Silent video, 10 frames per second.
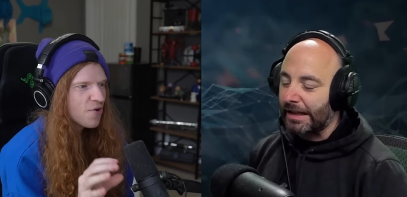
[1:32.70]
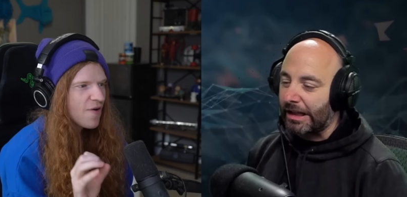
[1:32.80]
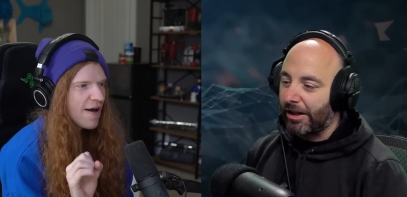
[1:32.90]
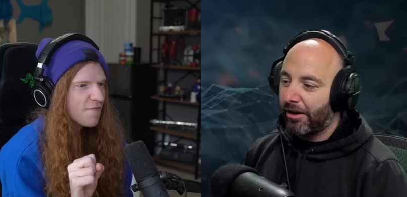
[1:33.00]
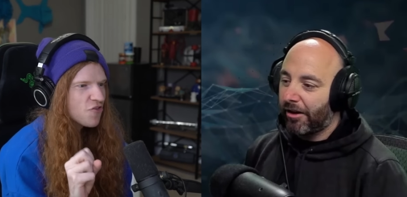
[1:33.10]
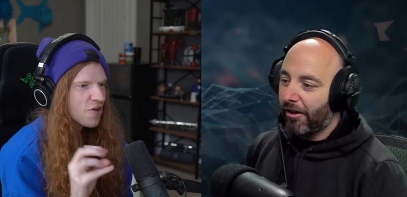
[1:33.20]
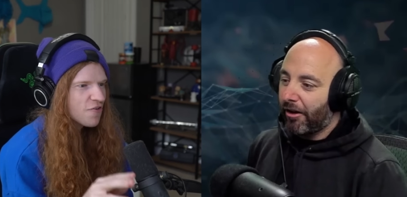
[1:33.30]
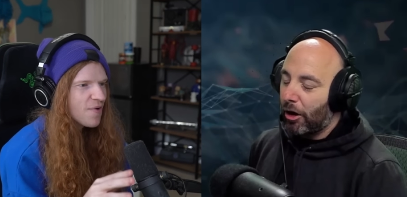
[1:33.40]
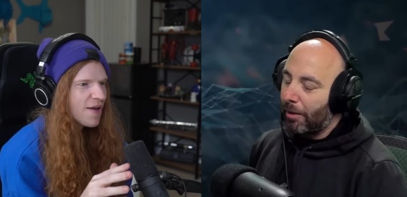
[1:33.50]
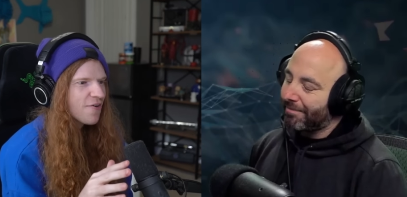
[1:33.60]
Speaker 1: where you have a
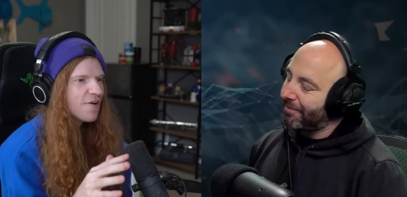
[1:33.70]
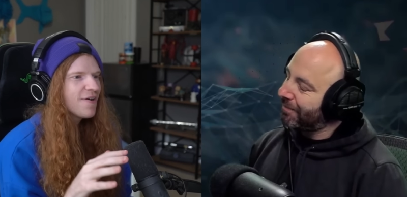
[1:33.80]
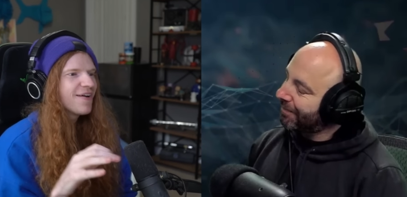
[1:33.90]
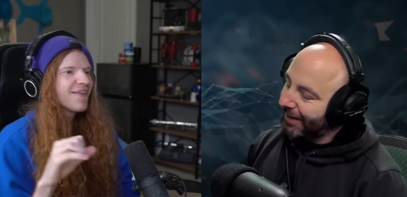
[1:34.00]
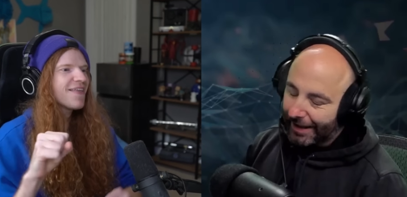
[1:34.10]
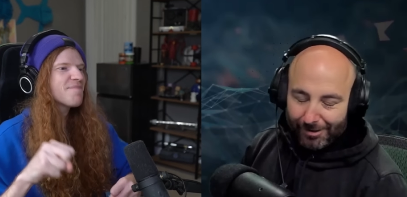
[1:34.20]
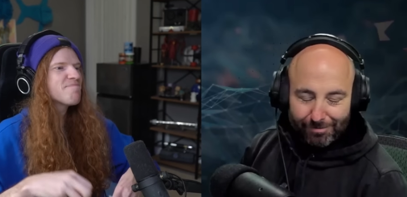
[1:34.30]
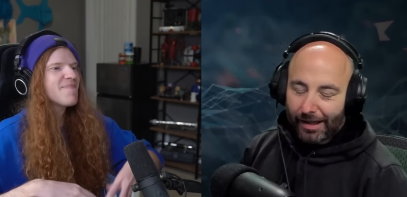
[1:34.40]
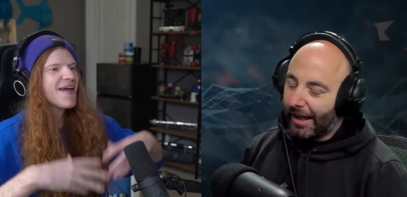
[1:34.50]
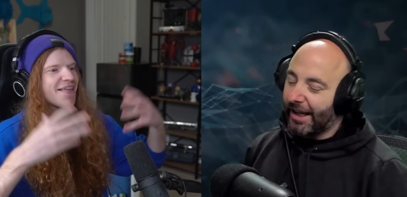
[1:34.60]
generator that
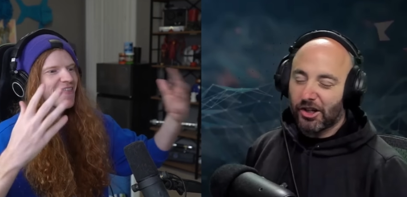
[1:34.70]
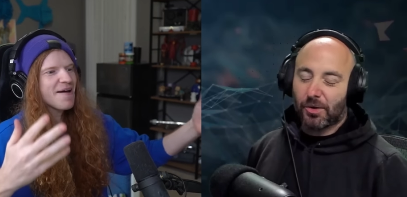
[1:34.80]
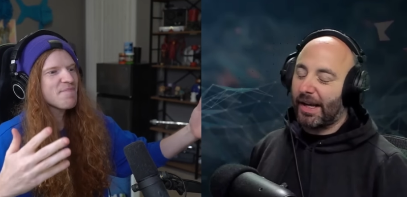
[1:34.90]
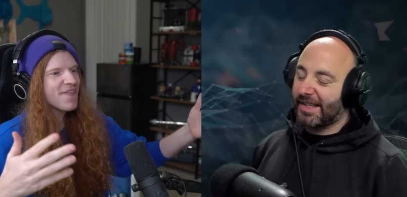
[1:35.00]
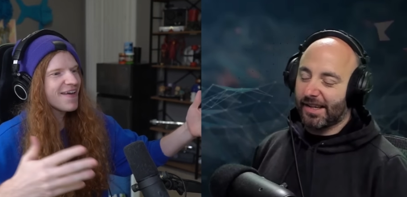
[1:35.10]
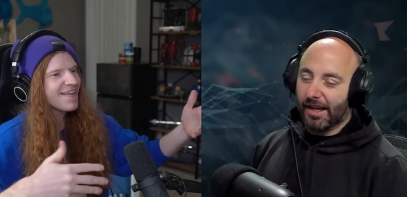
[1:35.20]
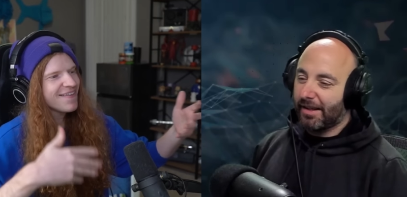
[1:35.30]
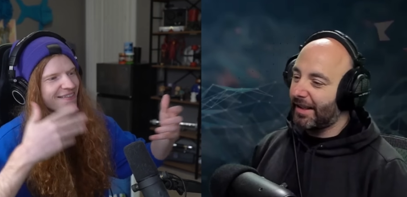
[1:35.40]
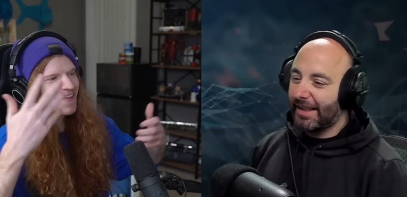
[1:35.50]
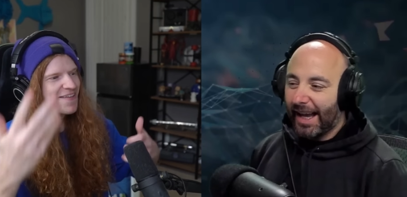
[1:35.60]
makes Here's something. What I say.
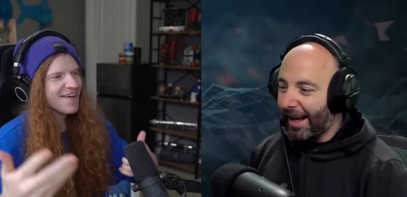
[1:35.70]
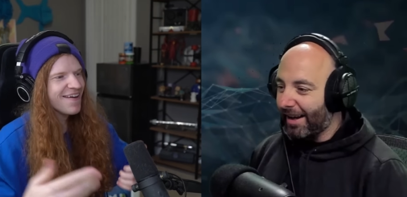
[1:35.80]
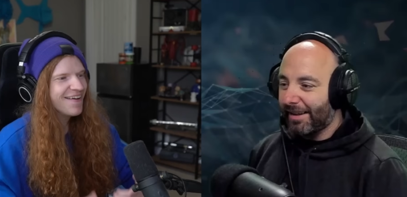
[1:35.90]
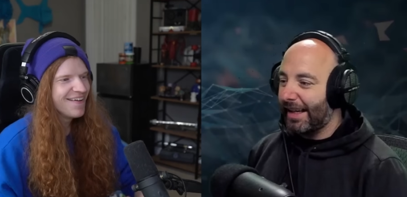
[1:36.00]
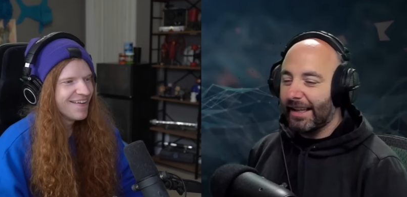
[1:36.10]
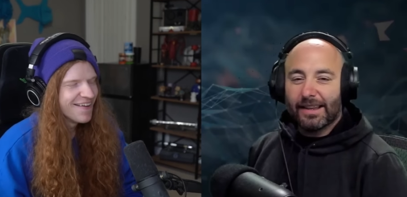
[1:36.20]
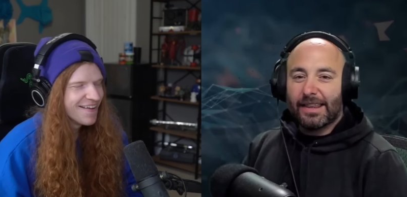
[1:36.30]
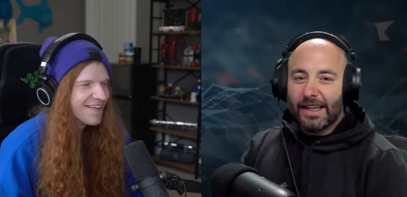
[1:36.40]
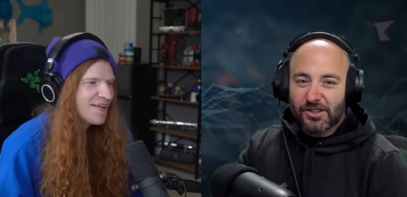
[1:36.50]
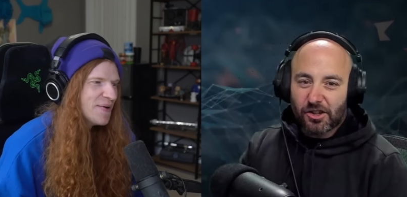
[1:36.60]
Then yeah.
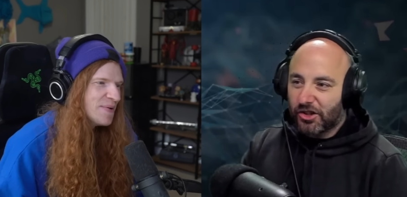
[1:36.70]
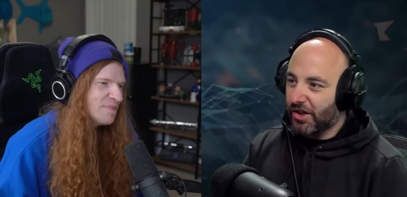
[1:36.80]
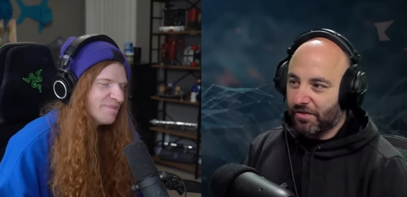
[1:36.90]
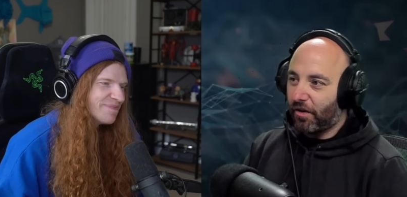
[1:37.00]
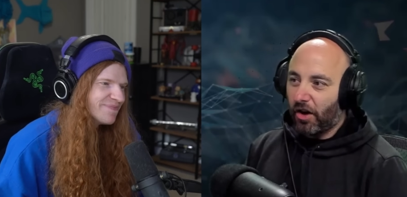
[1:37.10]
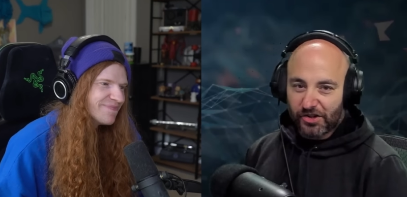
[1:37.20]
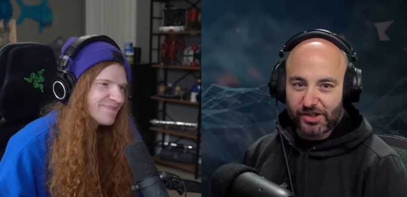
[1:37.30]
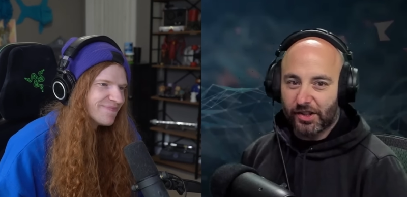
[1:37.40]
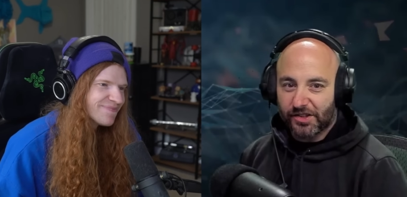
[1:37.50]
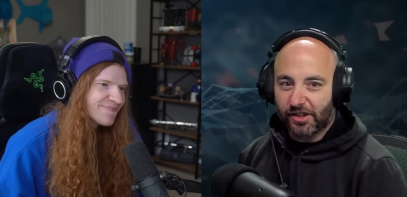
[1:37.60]
Speaker 2: These are just Vol
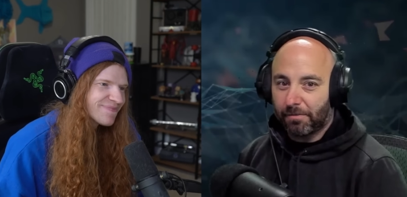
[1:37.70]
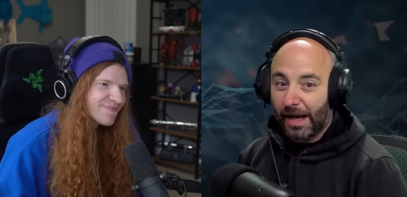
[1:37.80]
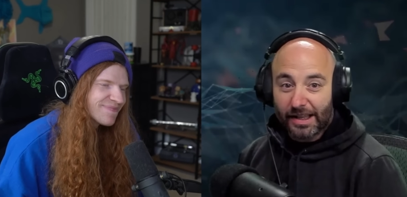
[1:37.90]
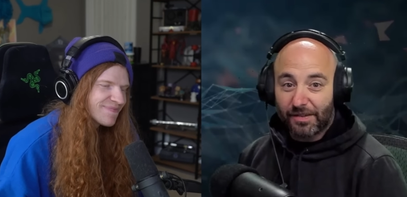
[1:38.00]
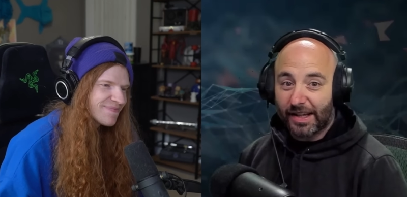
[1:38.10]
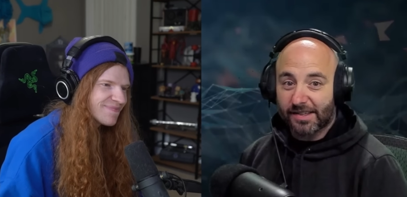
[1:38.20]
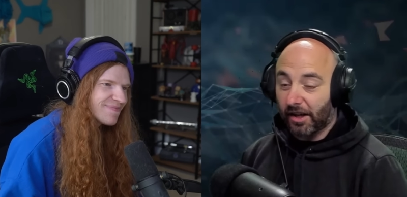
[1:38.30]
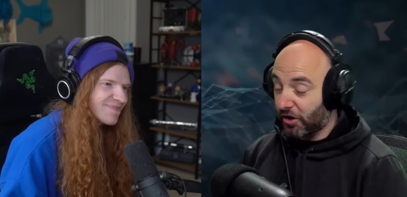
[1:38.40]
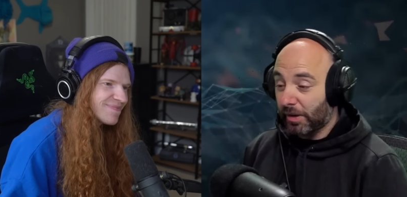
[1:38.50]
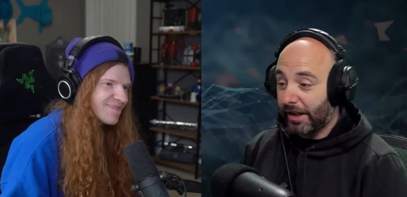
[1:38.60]
skills that have Path of Exile.
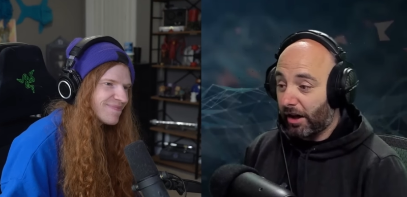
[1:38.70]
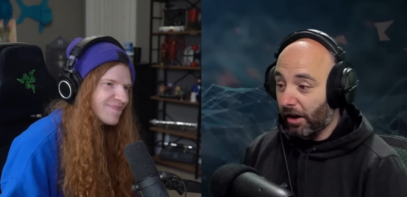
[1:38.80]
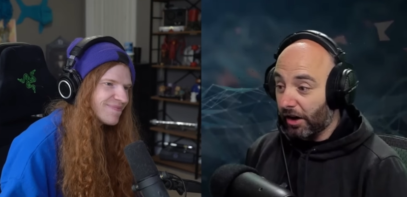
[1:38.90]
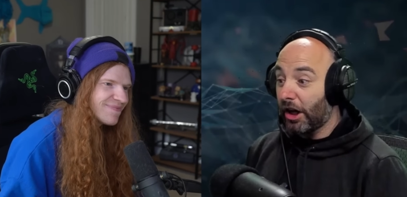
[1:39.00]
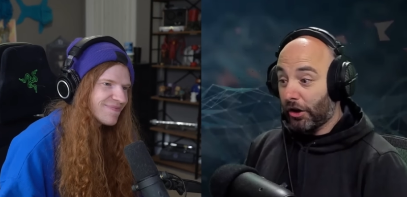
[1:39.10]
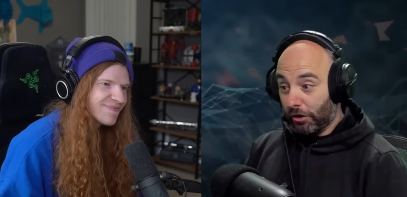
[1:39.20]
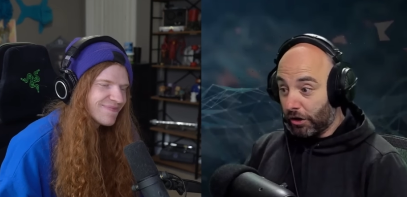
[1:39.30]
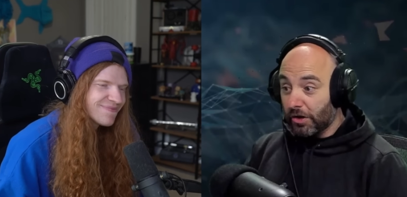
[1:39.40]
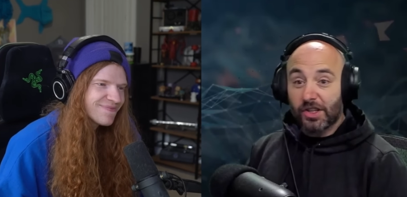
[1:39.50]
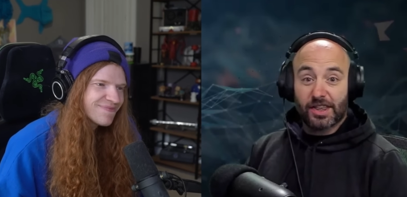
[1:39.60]
It's what they are. You
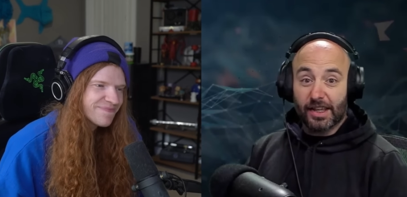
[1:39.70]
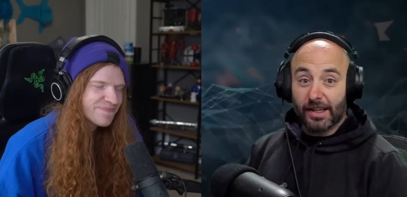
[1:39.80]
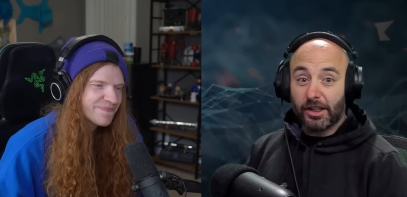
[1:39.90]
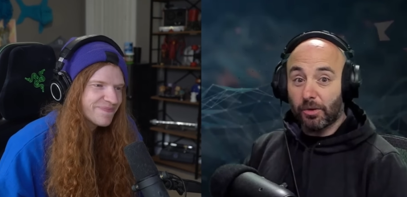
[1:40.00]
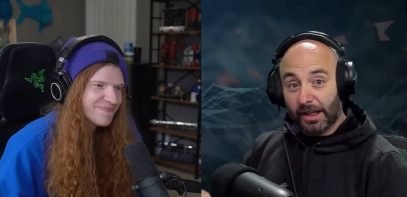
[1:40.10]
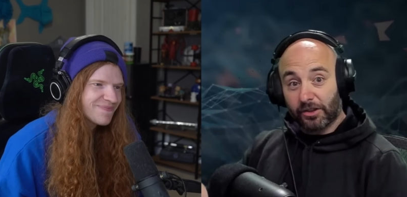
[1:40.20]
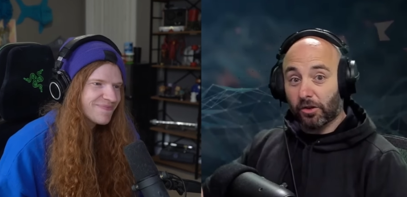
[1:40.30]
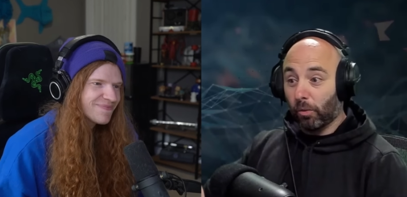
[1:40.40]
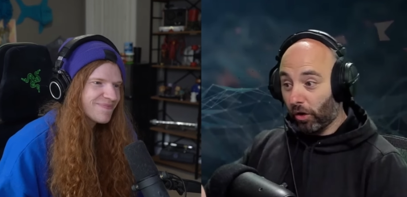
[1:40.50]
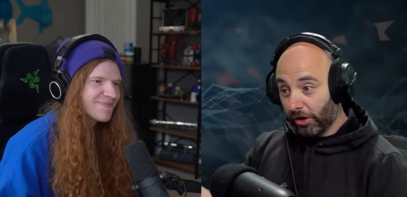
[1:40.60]
use a thing, you get the
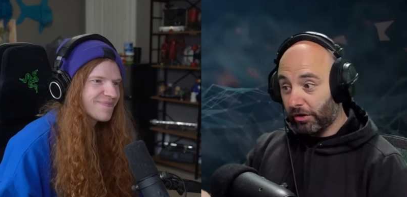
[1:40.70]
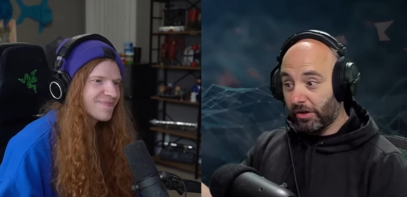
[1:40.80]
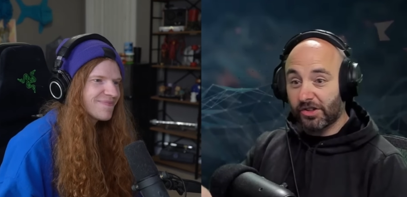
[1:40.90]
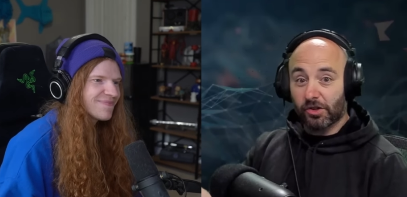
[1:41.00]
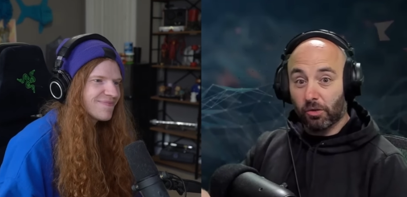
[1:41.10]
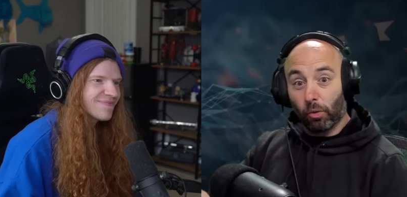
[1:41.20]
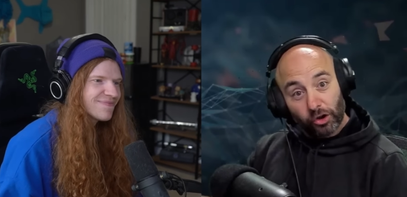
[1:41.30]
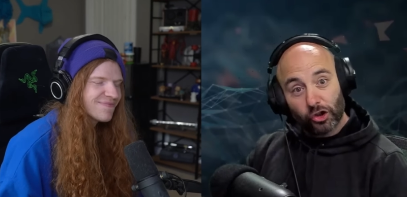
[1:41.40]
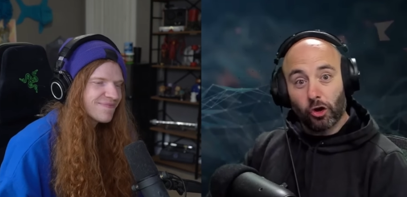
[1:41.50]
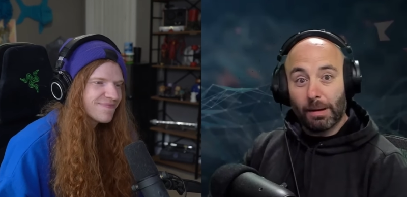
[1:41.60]
reward, you use the reward,
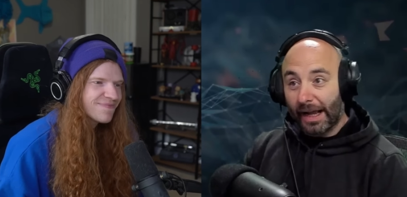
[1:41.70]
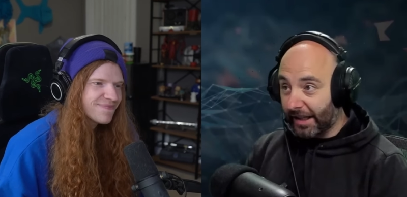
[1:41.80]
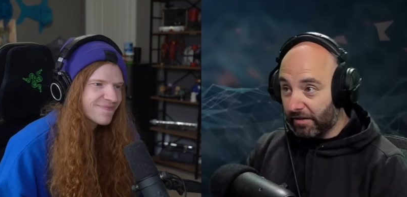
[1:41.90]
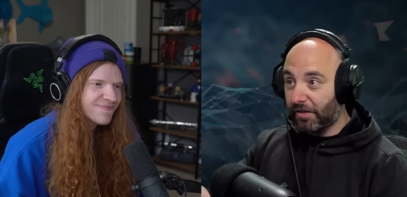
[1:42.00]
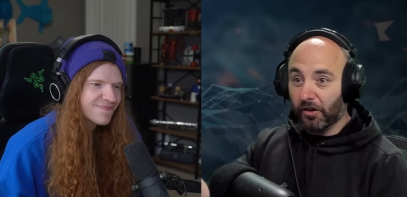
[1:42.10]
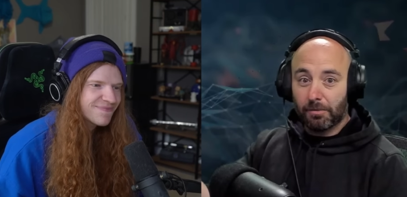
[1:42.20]
you go back in, fill